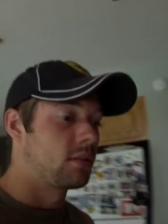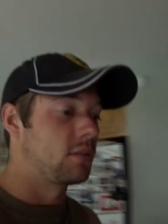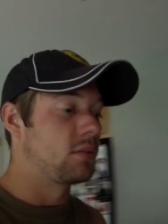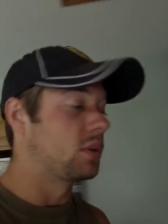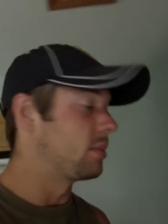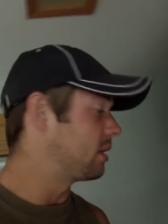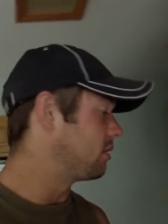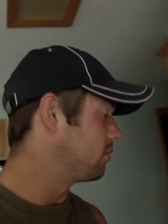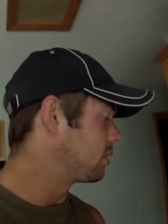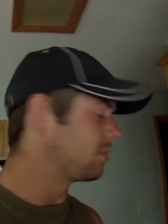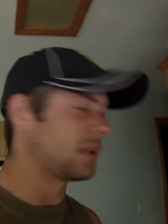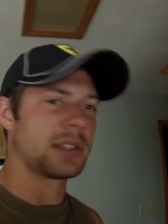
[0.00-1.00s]
what am I?
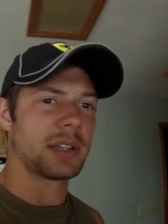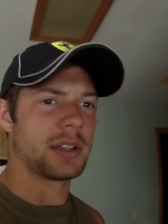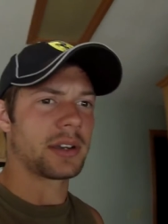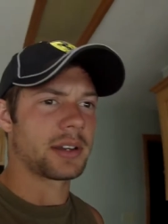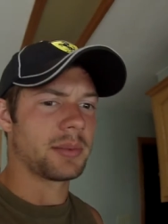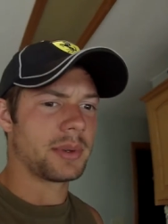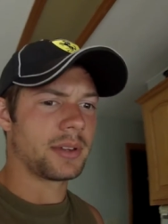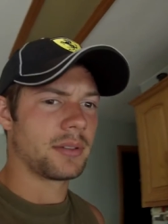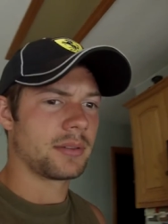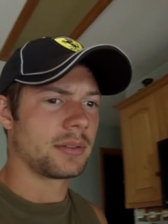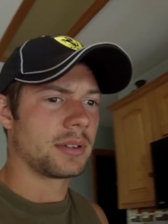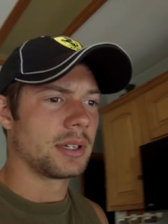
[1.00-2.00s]
What am I talking about?
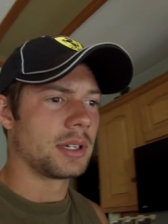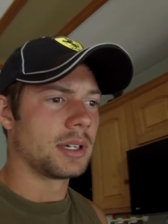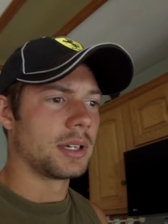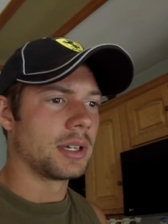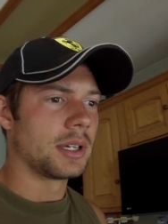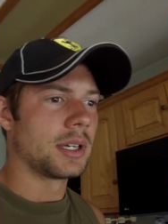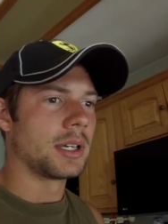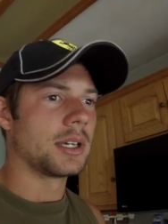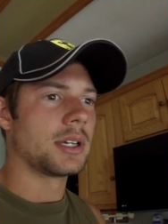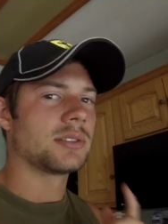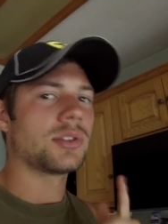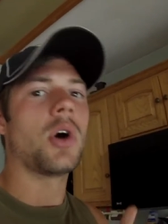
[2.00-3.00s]

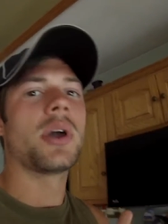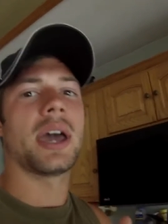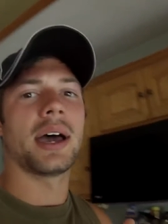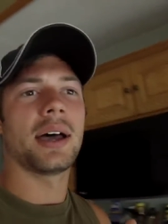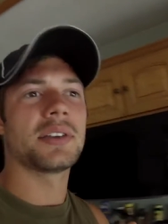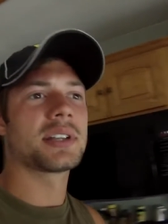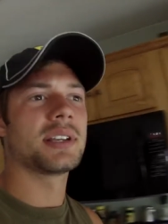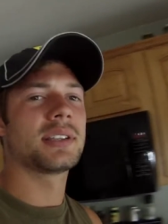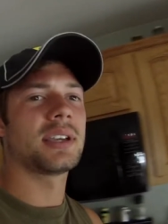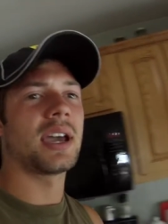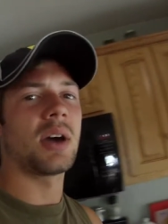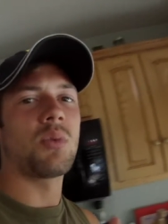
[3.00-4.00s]
Oh yeah, I was gonna
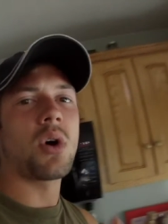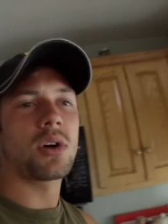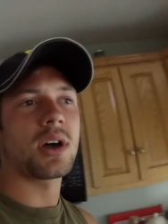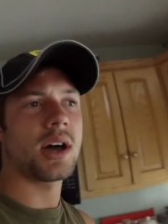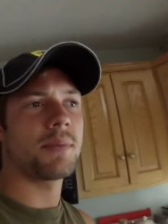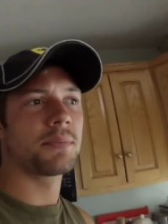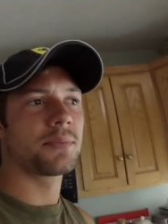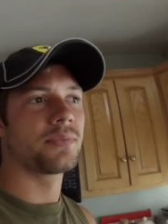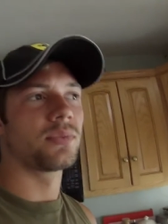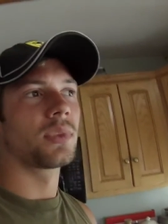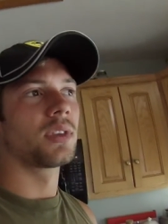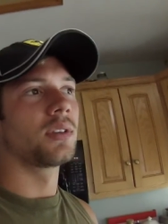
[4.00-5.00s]
say I woke up,
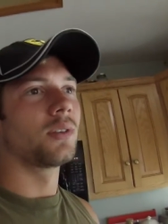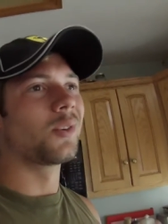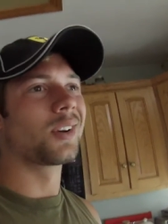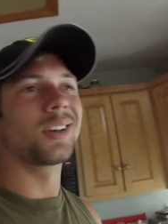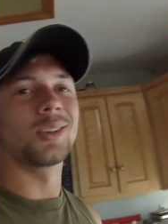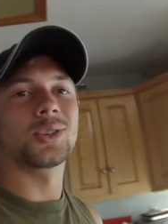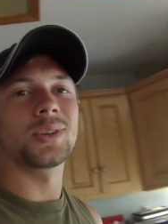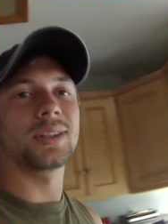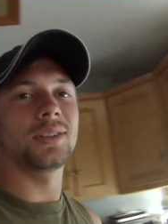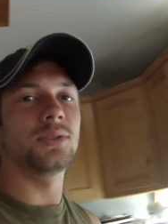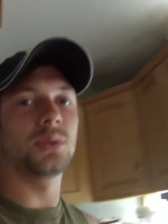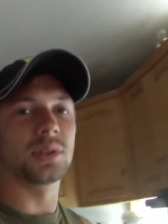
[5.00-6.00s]
Wanted to go straight
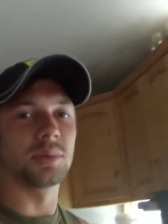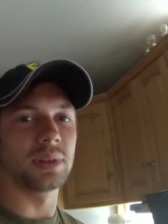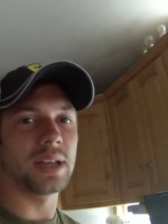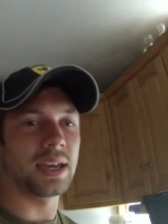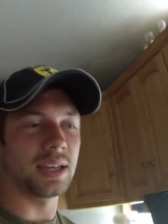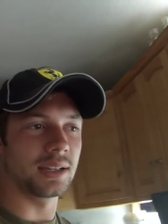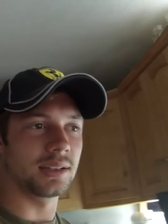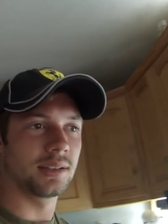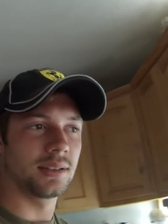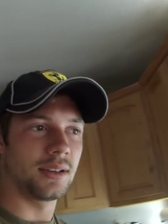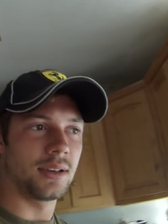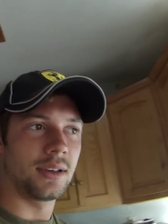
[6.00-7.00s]
to do some legs.